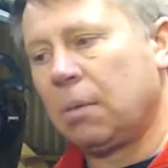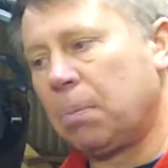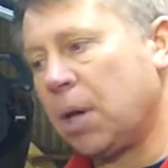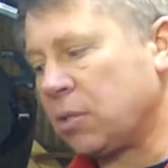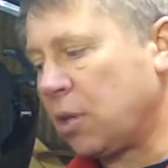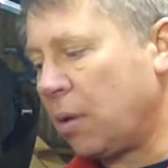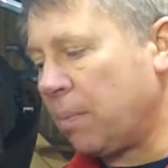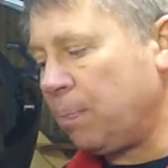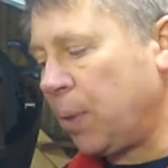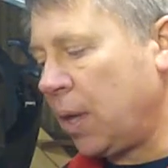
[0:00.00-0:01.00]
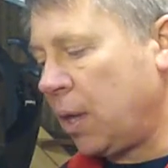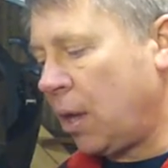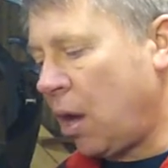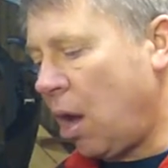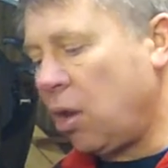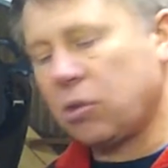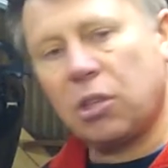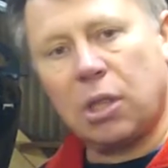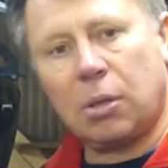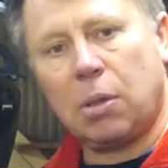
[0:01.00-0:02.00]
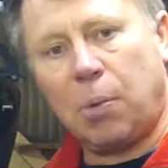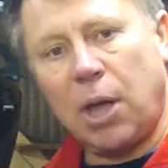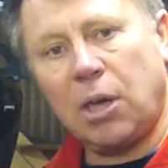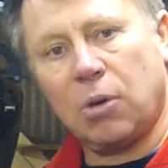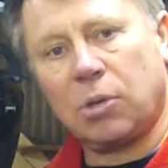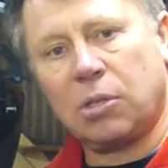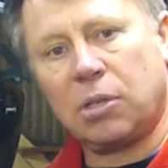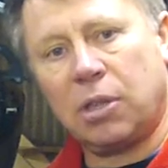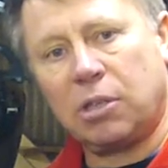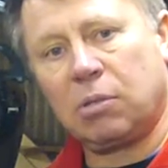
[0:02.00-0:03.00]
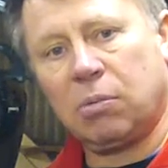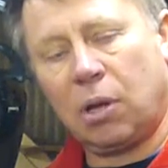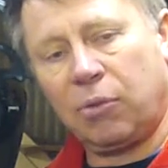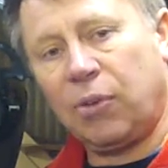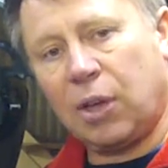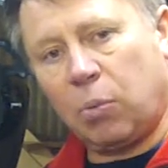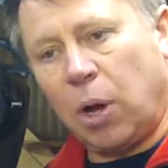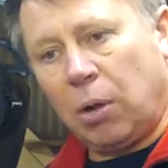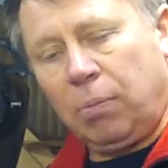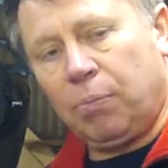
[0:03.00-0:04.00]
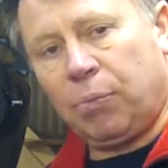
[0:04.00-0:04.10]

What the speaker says: But I looked at the brake hoses in this, and I figured, well,